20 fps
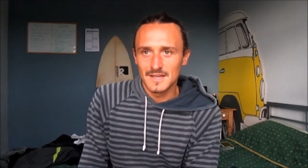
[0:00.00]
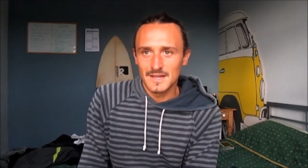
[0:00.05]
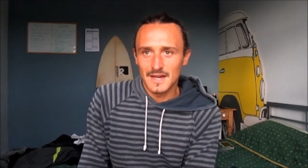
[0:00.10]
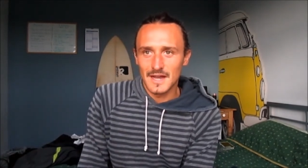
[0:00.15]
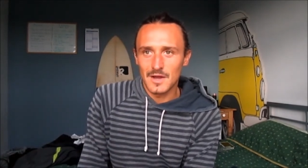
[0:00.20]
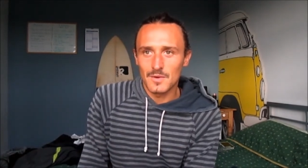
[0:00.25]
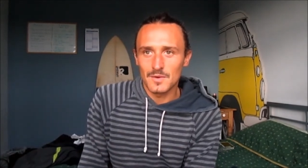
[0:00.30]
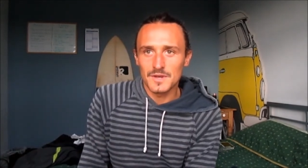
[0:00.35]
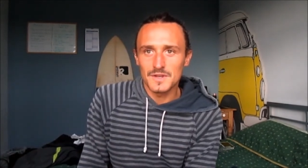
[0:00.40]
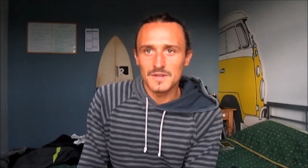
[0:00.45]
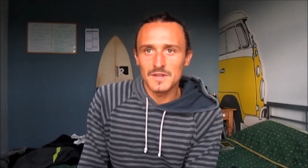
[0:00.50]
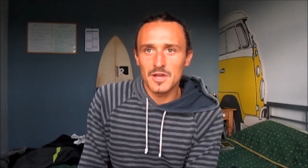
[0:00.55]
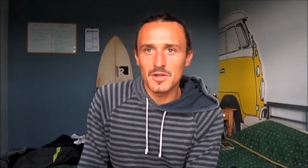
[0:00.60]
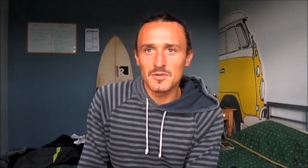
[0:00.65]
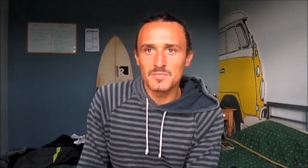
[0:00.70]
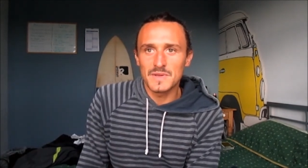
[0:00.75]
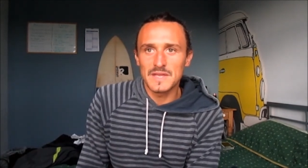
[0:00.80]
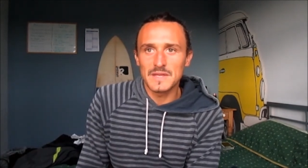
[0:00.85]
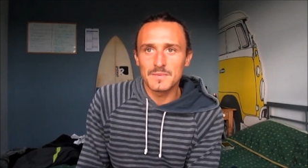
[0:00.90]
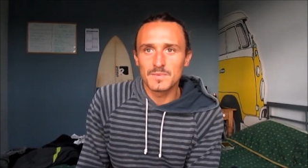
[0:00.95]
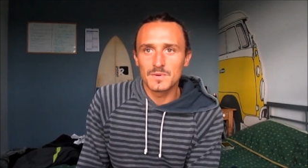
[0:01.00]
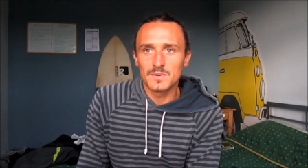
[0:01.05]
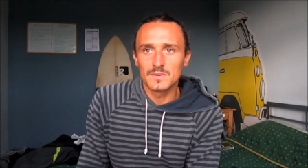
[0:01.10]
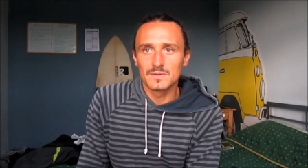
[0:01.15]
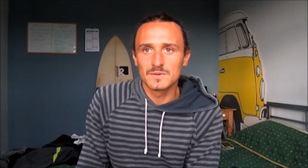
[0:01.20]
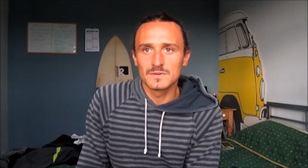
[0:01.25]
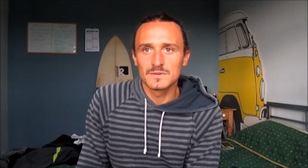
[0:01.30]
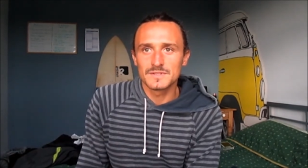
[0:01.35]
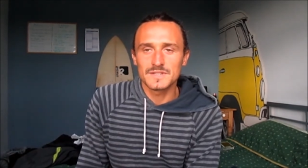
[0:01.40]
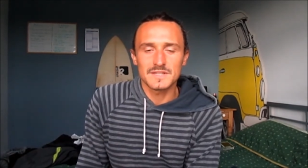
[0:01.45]
I want to know
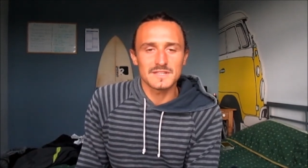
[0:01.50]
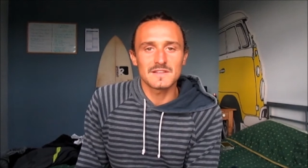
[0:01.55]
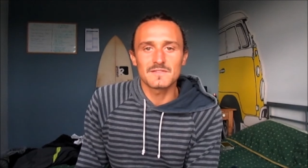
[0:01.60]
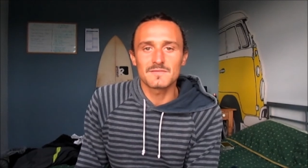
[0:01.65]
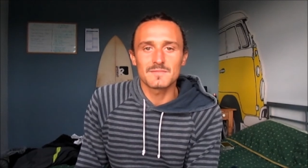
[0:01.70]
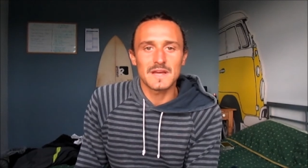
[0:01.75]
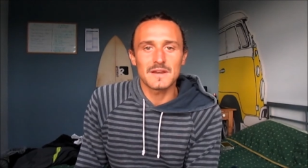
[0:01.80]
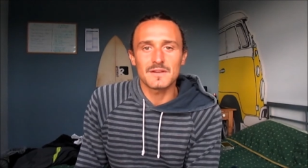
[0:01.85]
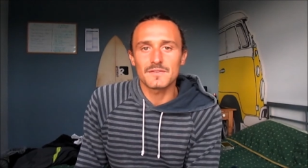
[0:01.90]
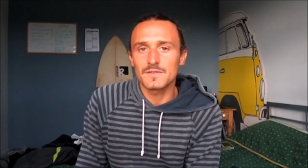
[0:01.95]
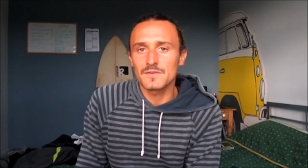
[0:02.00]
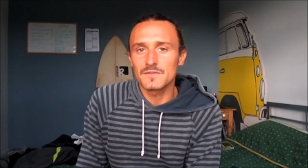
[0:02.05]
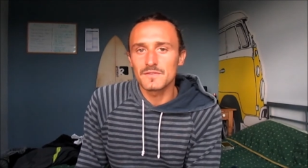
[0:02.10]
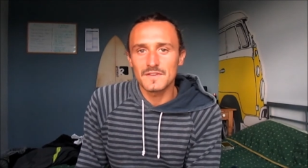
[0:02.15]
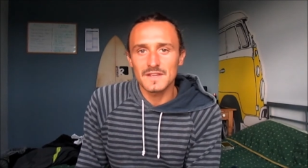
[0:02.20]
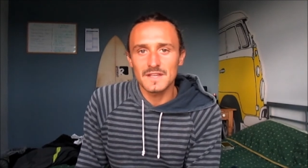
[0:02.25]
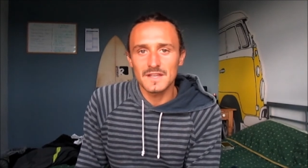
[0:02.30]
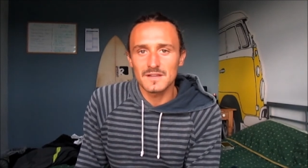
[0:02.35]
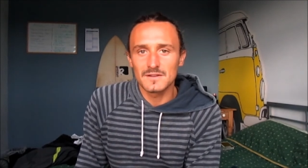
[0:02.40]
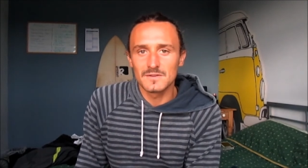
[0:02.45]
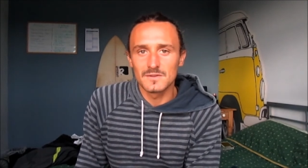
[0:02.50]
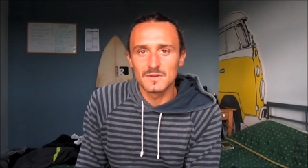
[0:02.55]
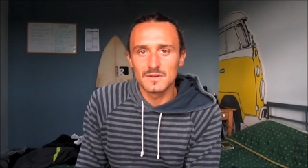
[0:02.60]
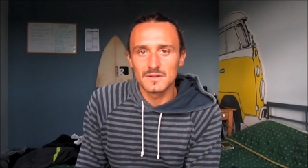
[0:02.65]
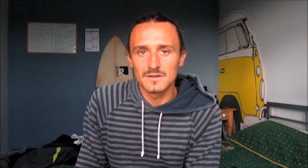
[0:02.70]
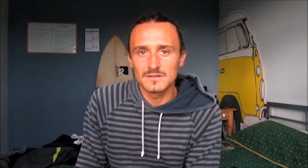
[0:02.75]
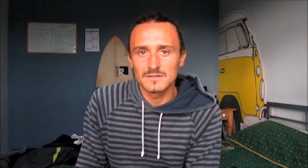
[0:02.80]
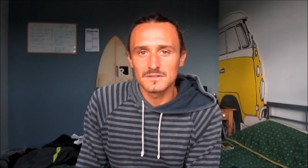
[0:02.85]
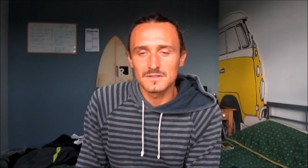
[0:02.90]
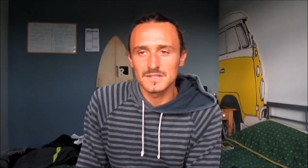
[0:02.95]
people. It doesn't even matter if you're vegan or
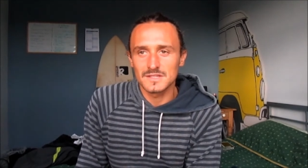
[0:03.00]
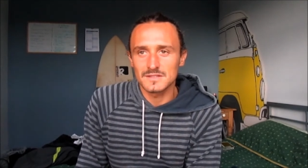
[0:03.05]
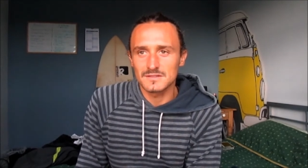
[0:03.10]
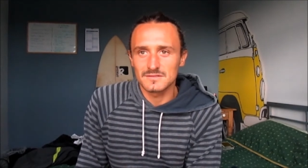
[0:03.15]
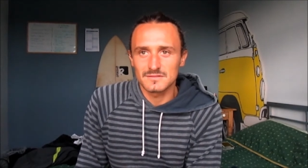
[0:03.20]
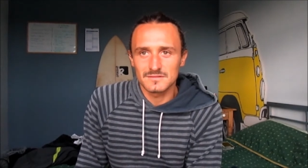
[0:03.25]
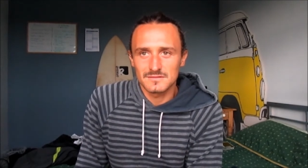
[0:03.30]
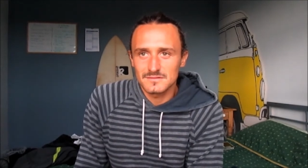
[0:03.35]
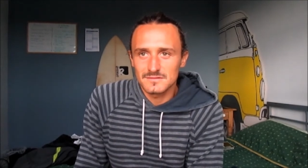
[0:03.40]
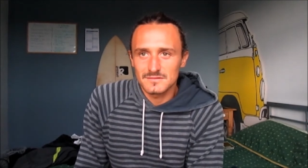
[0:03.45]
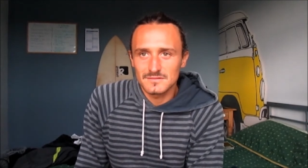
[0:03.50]
not. Like,